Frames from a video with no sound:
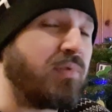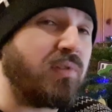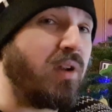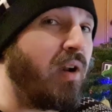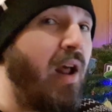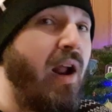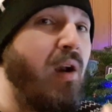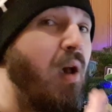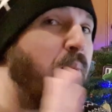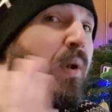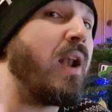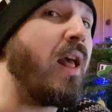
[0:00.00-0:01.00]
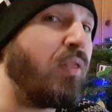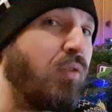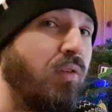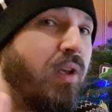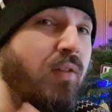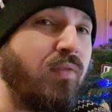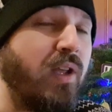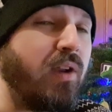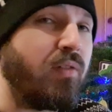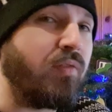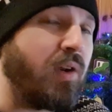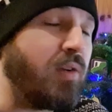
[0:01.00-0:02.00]
there are a plethora of
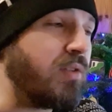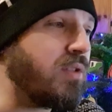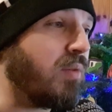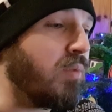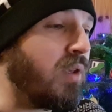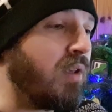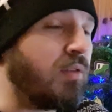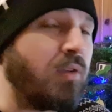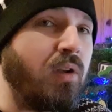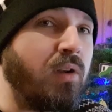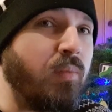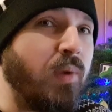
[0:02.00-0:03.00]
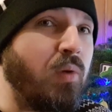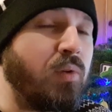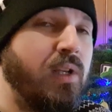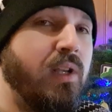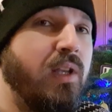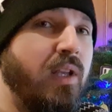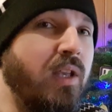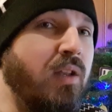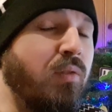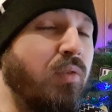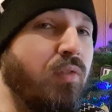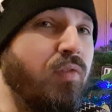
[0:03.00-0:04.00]
later variants that we can talk about
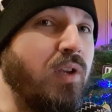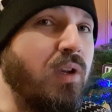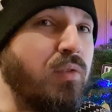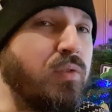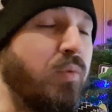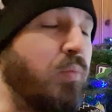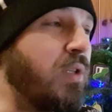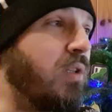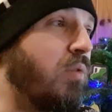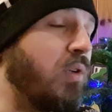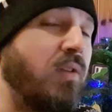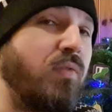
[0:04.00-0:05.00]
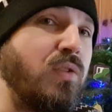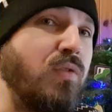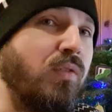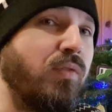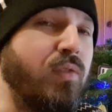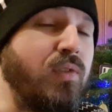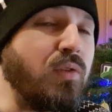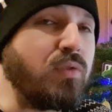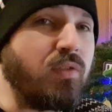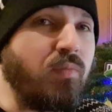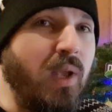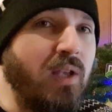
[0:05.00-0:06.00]
in other videos when we do individual
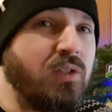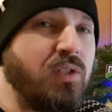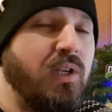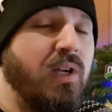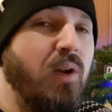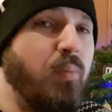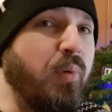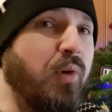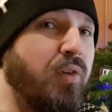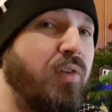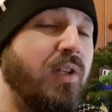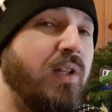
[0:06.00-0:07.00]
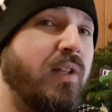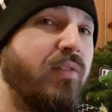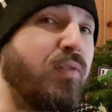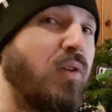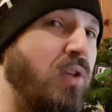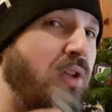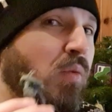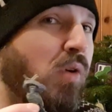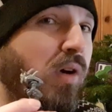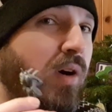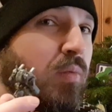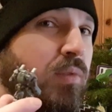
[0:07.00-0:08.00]
reviews of mechs. But for the
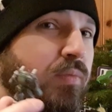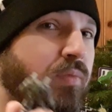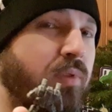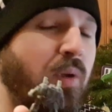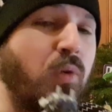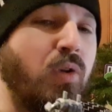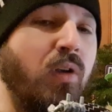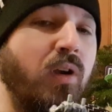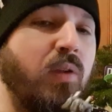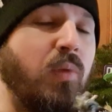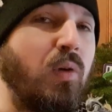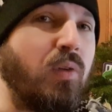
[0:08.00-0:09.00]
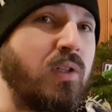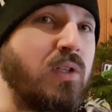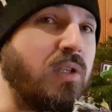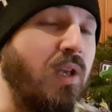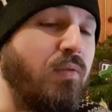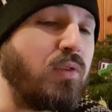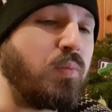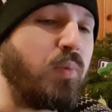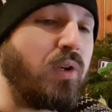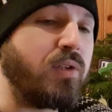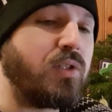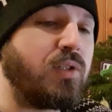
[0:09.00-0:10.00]
2R that we're talking about in the Salvage
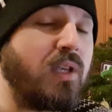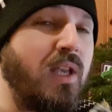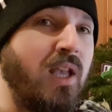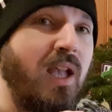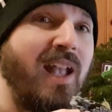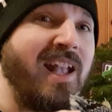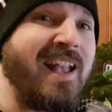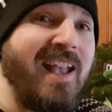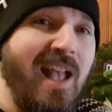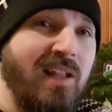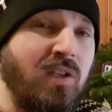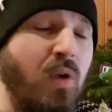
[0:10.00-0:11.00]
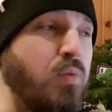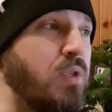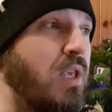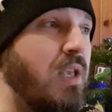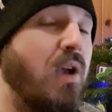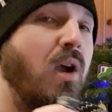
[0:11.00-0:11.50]
Box, it can get toasty,